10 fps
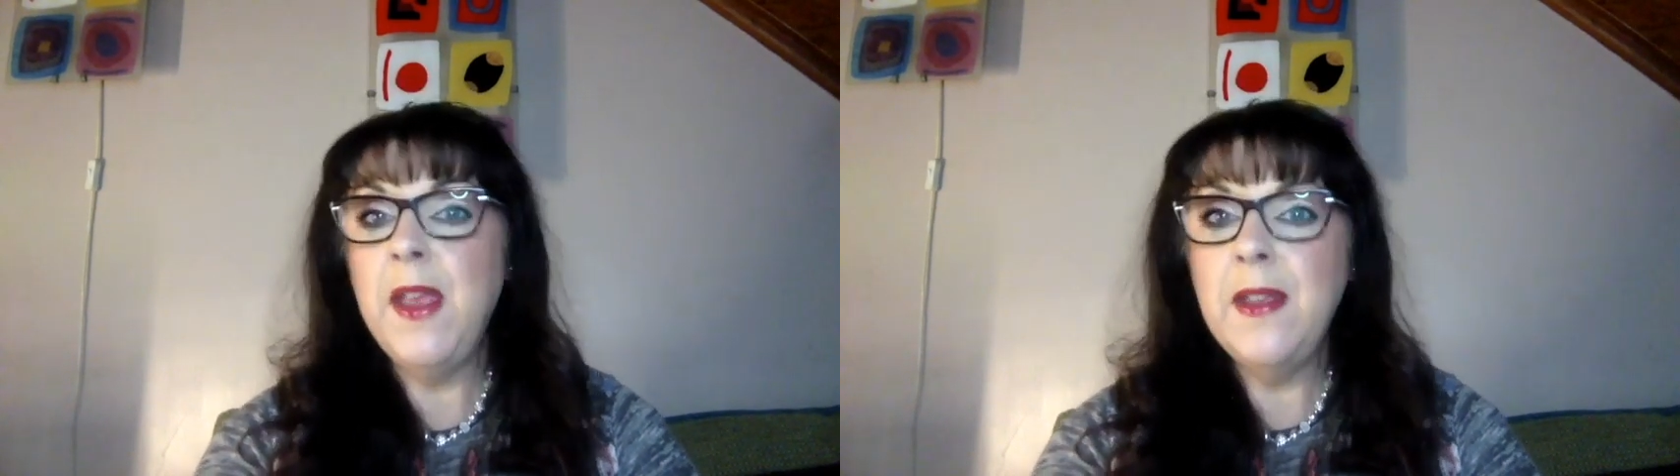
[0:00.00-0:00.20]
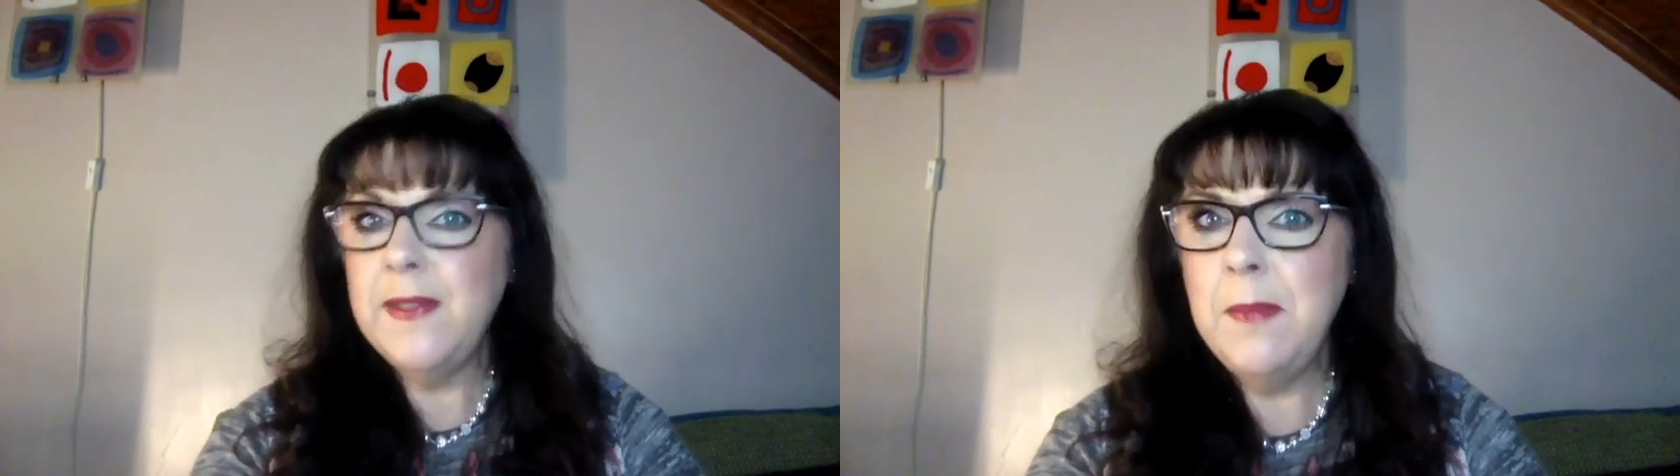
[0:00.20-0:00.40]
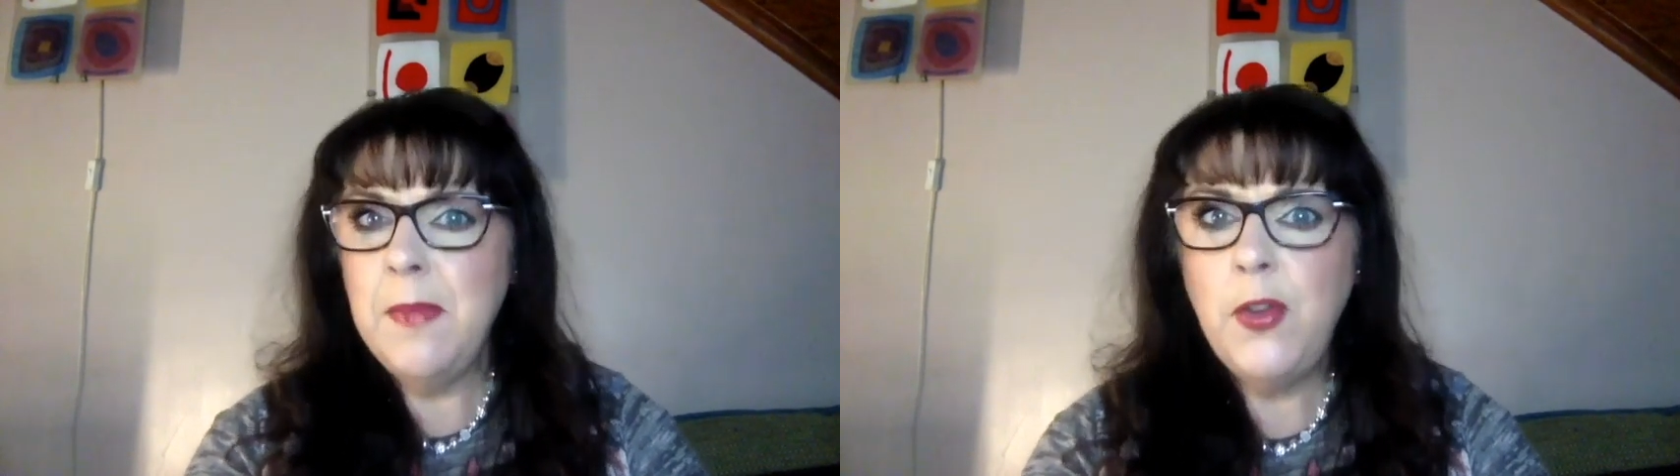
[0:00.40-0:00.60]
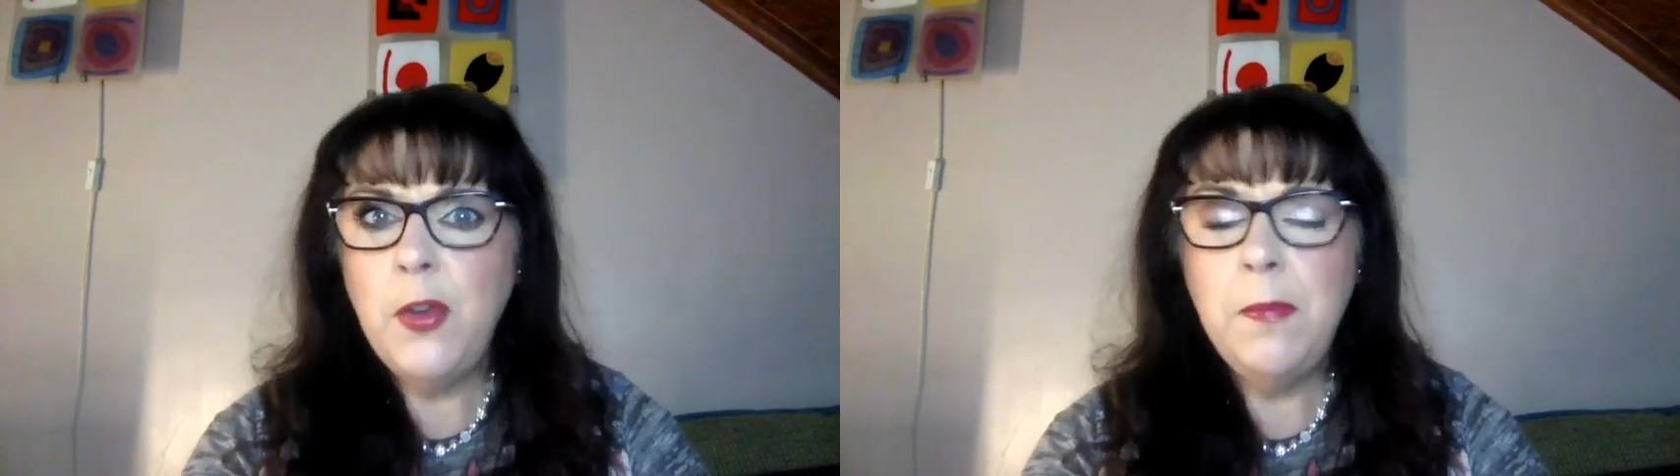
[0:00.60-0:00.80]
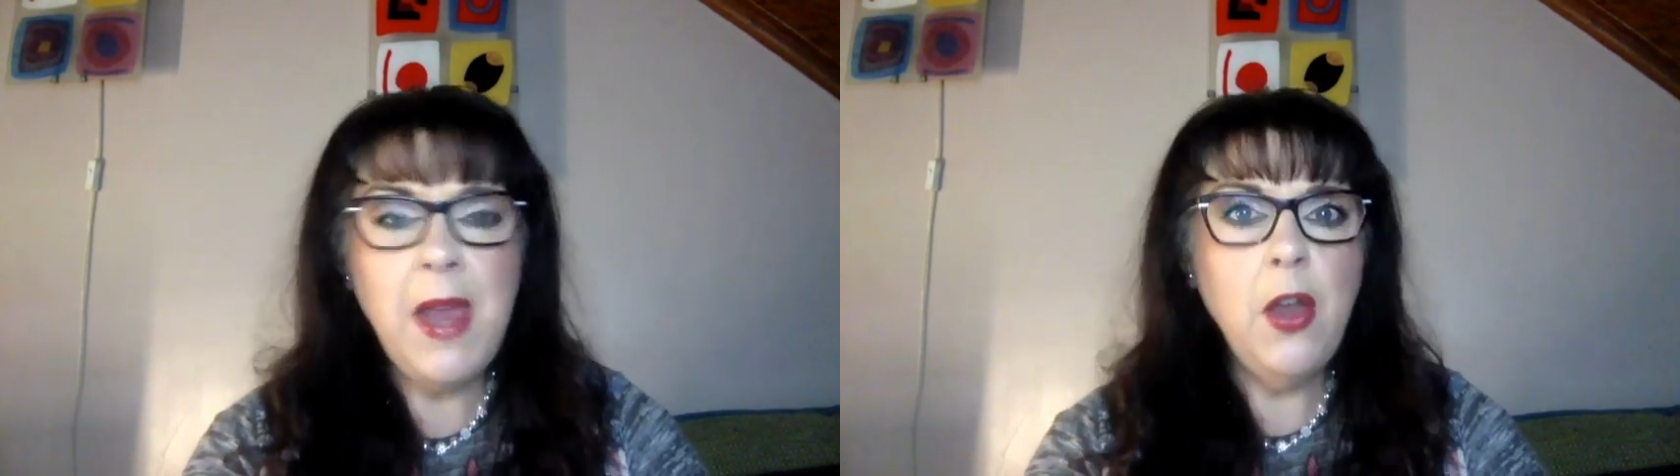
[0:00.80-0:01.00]
Some of
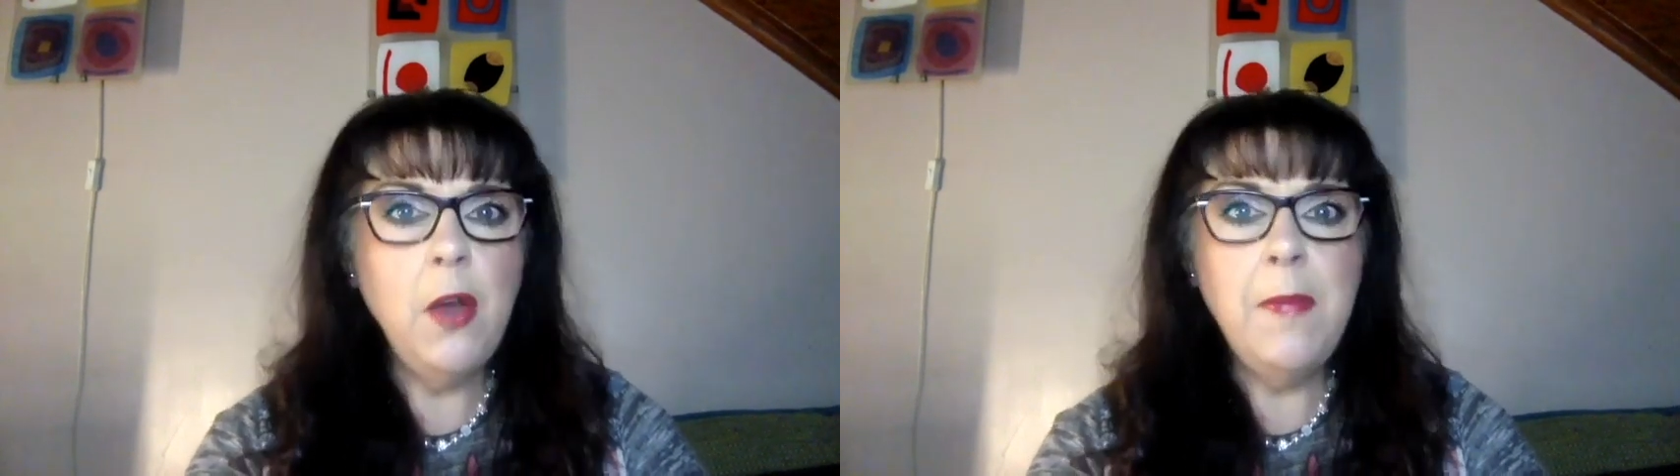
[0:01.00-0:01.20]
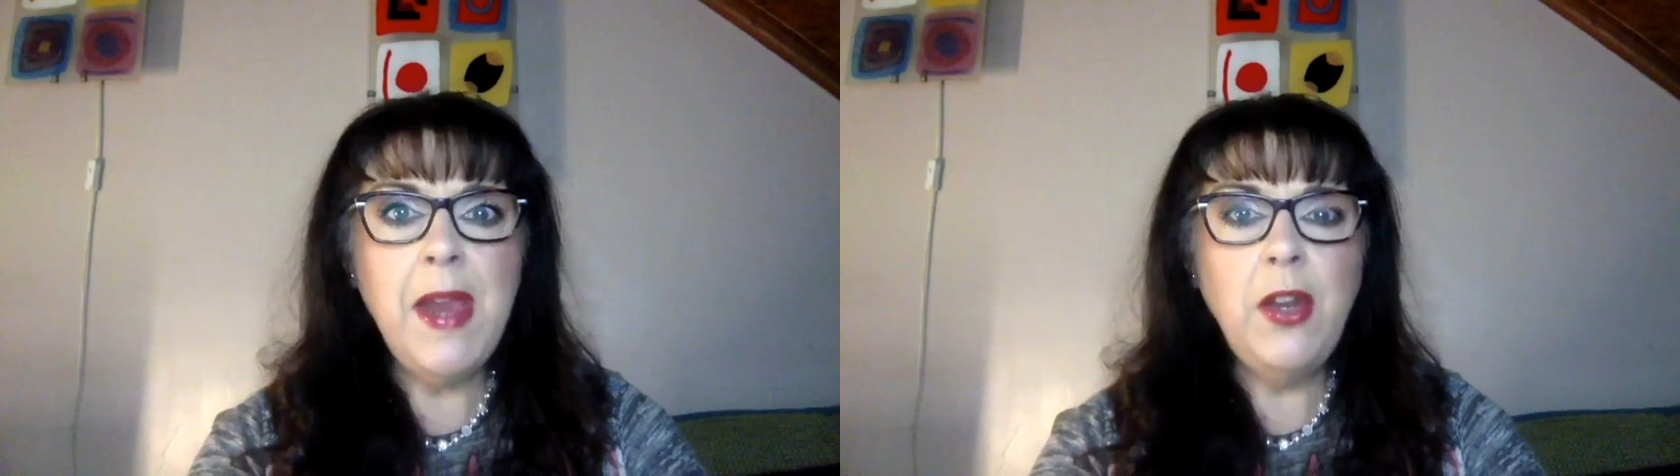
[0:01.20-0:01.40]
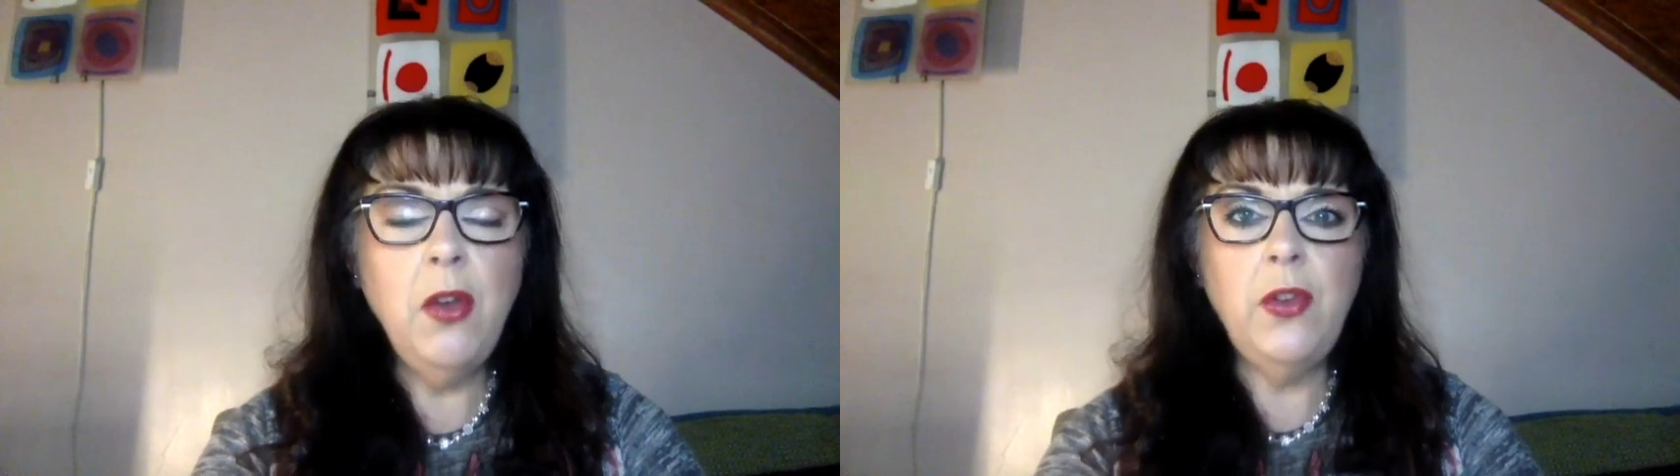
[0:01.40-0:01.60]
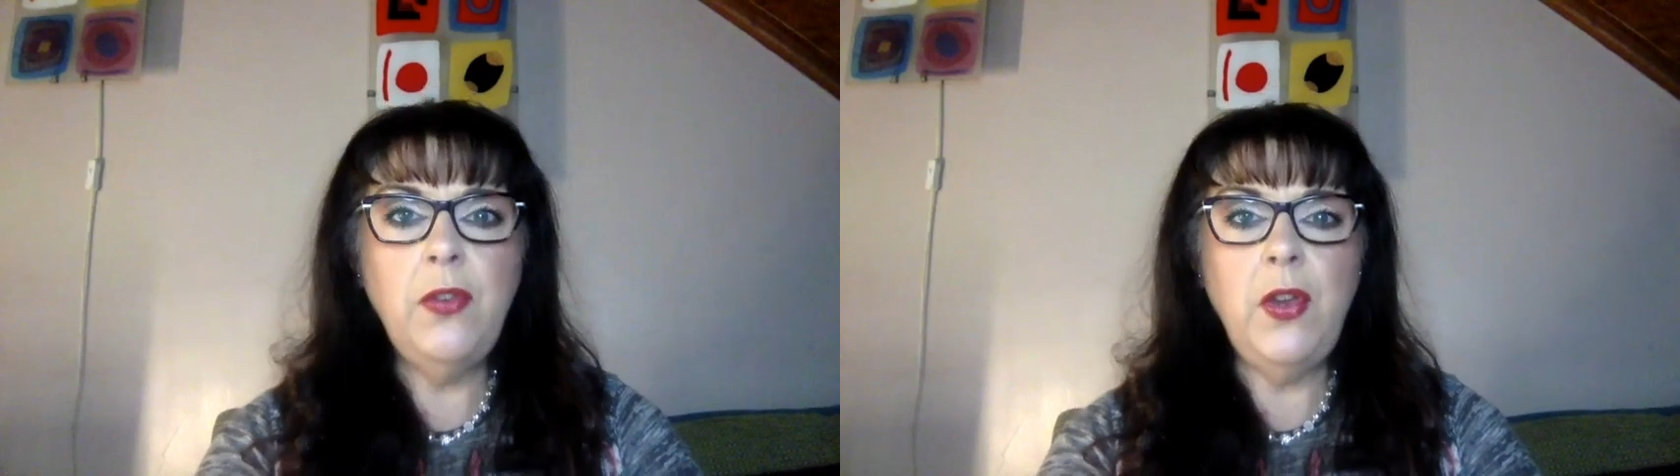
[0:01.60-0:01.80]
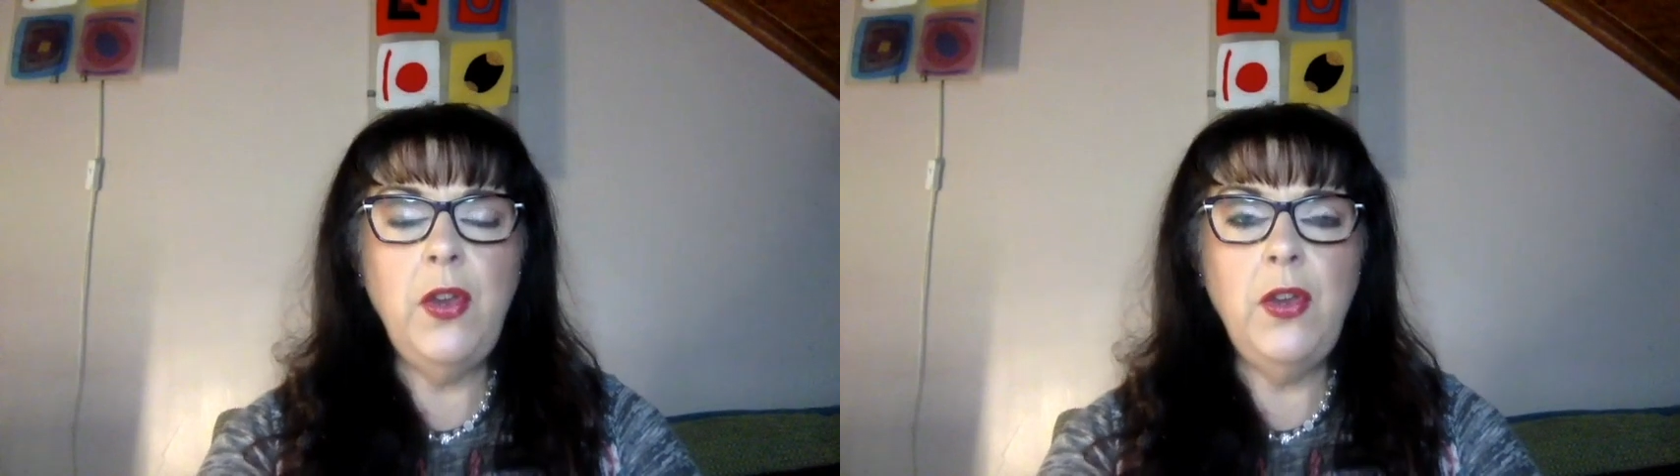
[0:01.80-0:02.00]
you may or may not
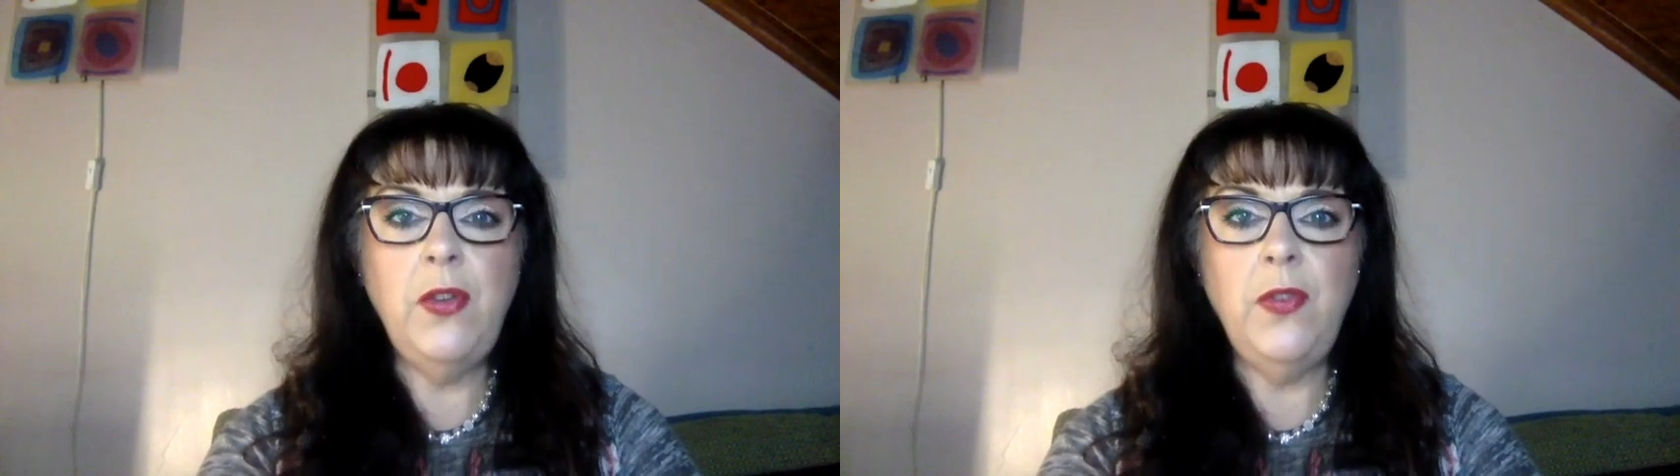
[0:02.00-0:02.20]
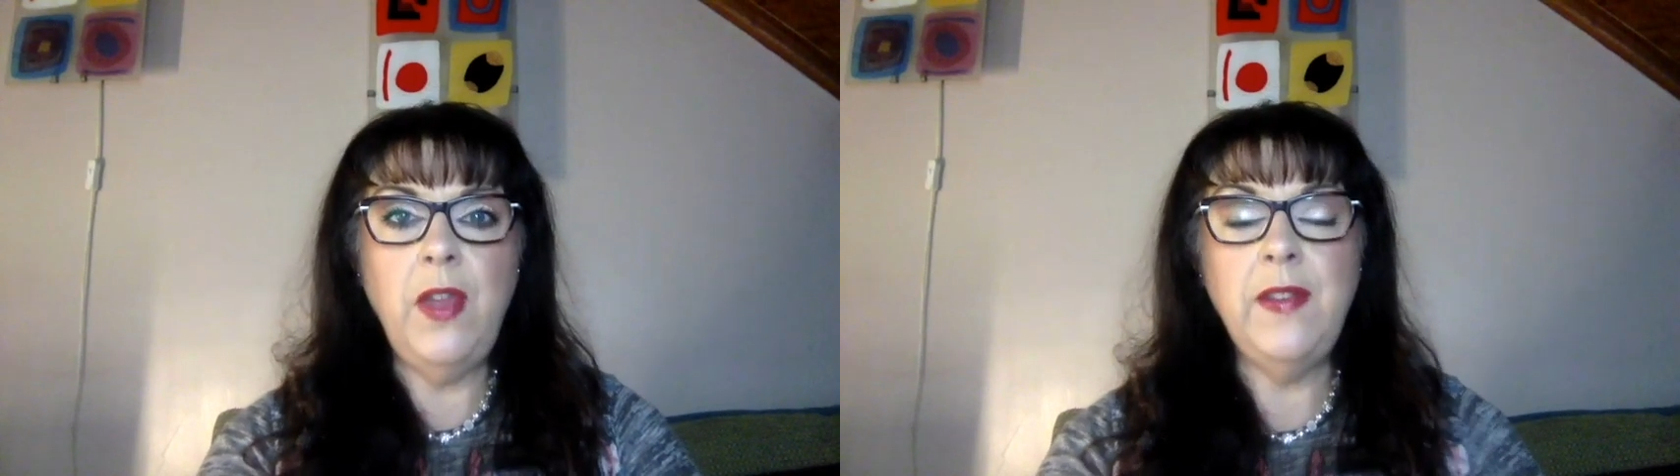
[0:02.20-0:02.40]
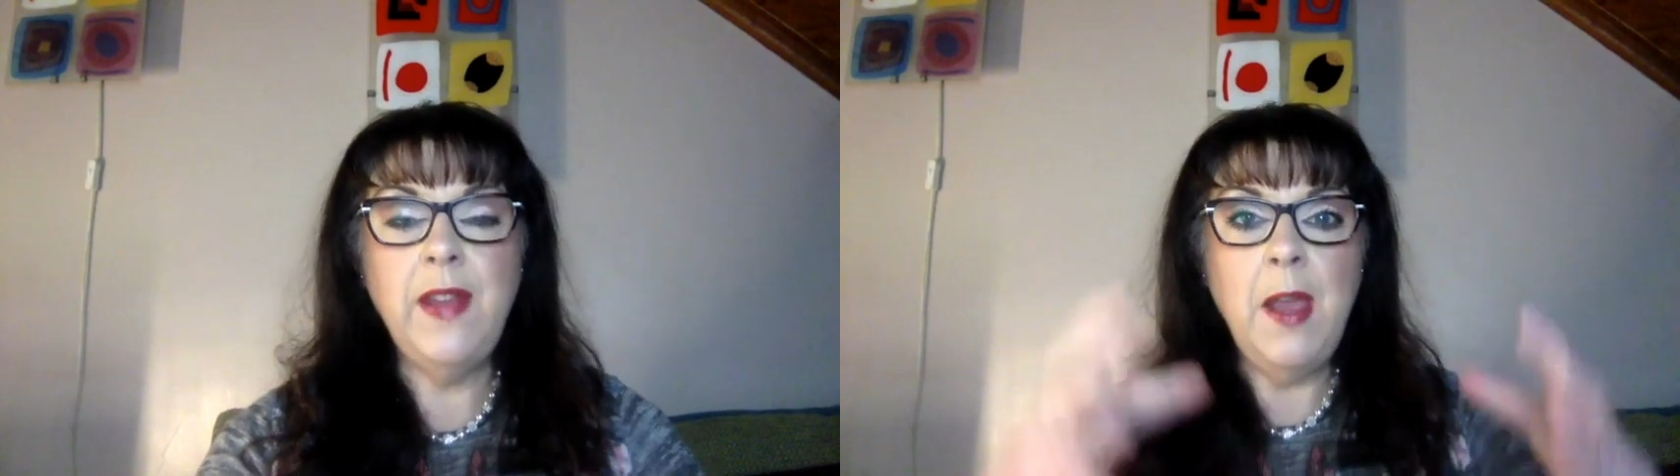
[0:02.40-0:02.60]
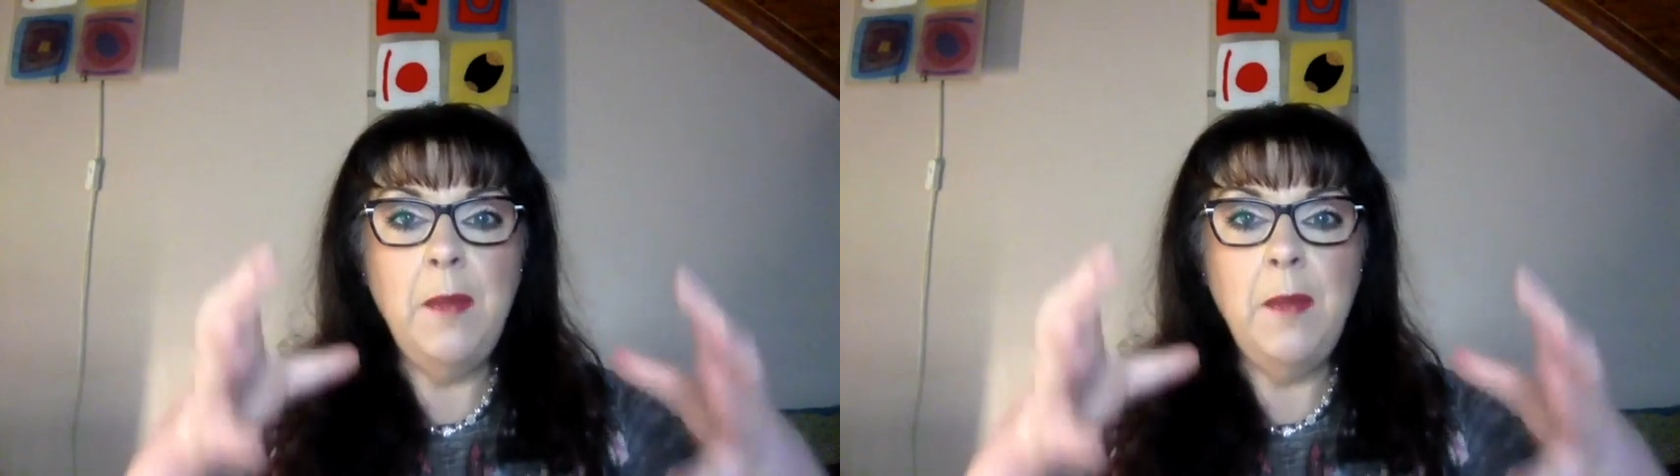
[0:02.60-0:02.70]
have heard of this,